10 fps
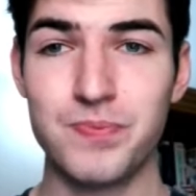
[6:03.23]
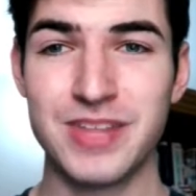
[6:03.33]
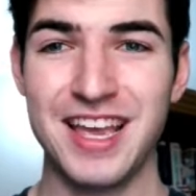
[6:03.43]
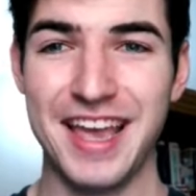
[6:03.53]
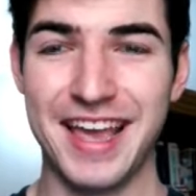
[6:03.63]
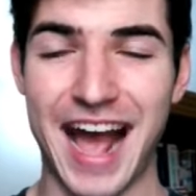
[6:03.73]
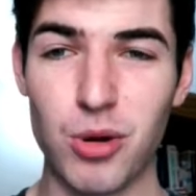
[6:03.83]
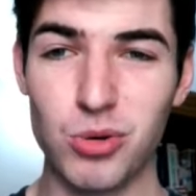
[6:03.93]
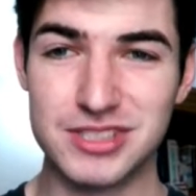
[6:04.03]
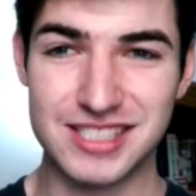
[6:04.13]
and I
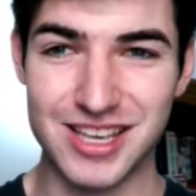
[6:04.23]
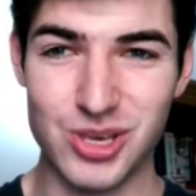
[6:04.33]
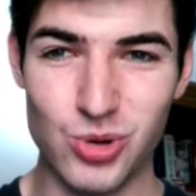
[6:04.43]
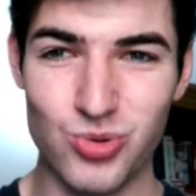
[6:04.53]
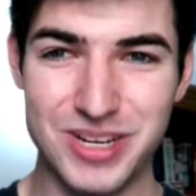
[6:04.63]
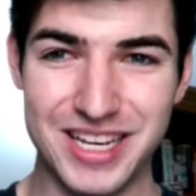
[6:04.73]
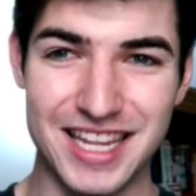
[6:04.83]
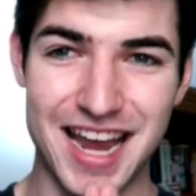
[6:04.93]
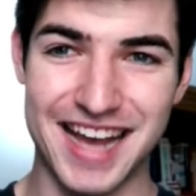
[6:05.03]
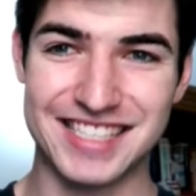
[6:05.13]
will see you in the
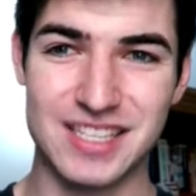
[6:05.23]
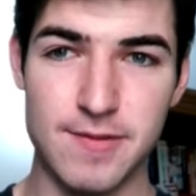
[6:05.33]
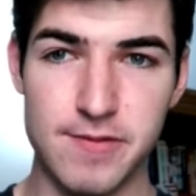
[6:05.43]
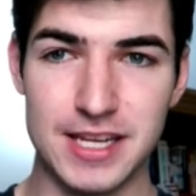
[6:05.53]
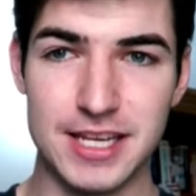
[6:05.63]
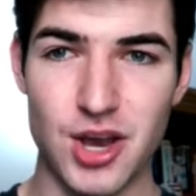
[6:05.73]
next video.